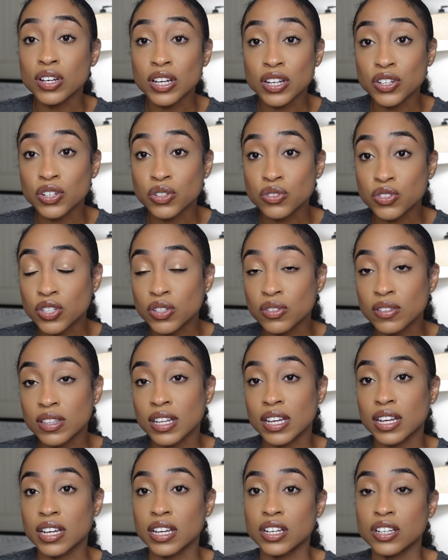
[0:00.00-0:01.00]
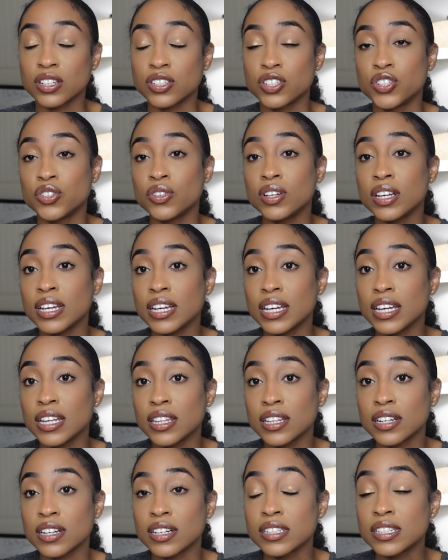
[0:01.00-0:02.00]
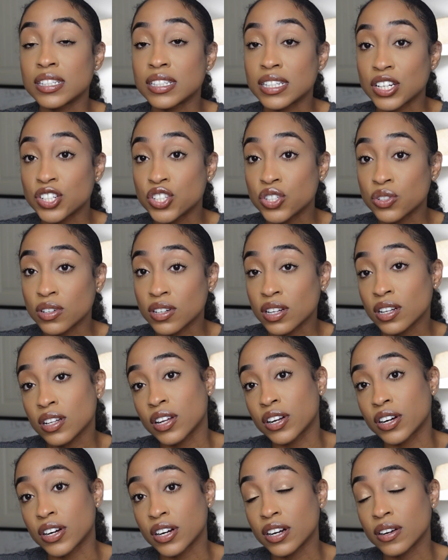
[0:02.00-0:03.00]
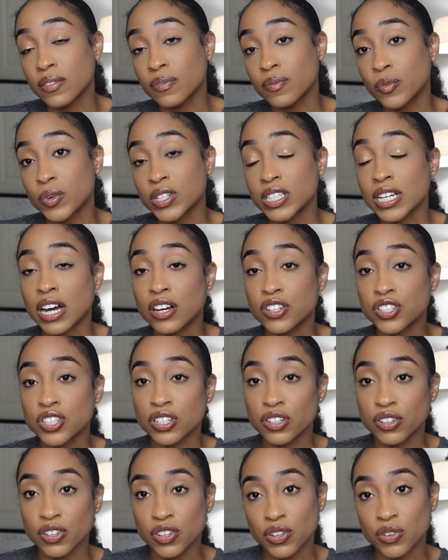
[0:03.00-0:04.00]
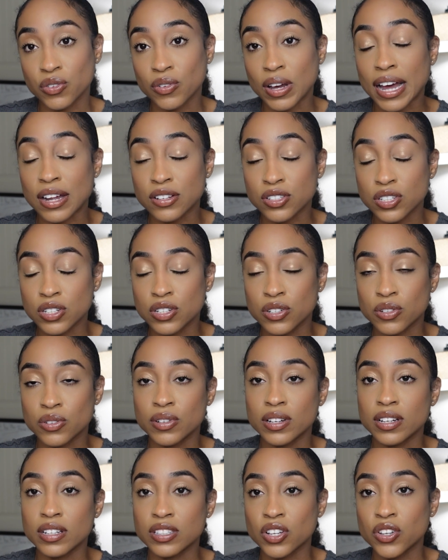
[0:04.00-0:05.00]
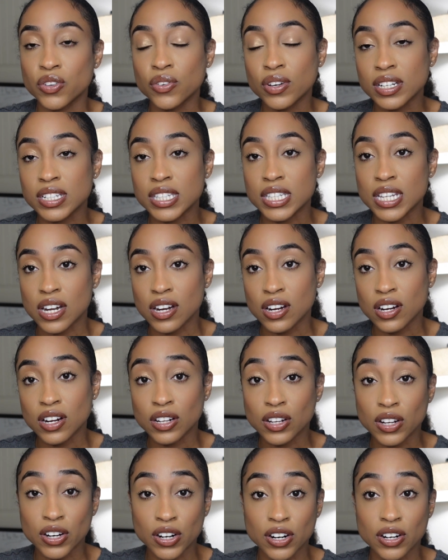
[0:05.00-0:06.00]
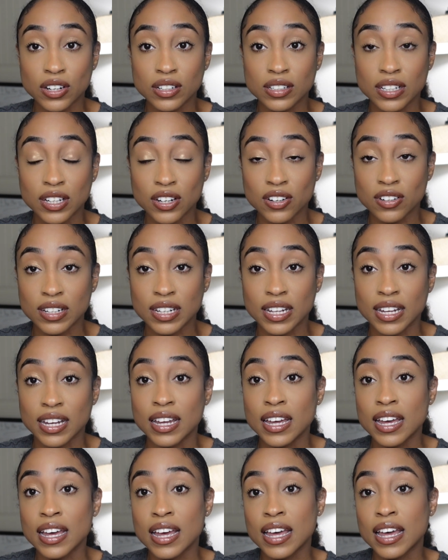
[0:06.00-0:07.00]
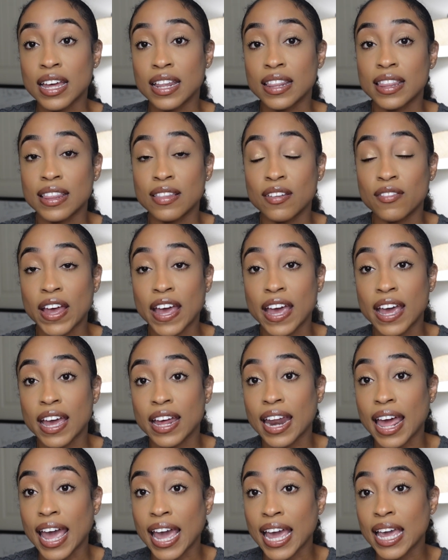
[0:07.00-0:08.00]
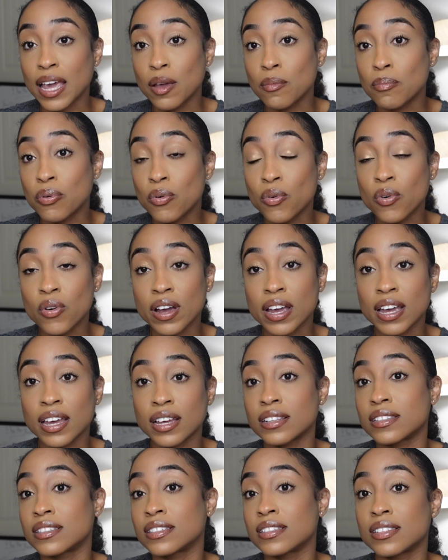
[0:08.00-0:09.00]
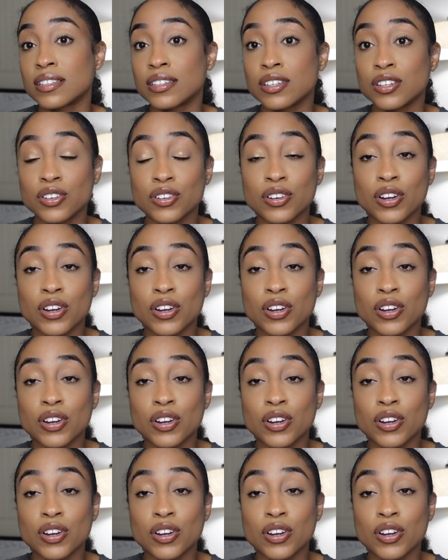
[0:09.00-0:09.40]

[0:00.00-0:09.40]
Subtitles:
can do two things. You can either set you an alert, which I'll show you how to do it. So you can set an alert literally at 8 points, you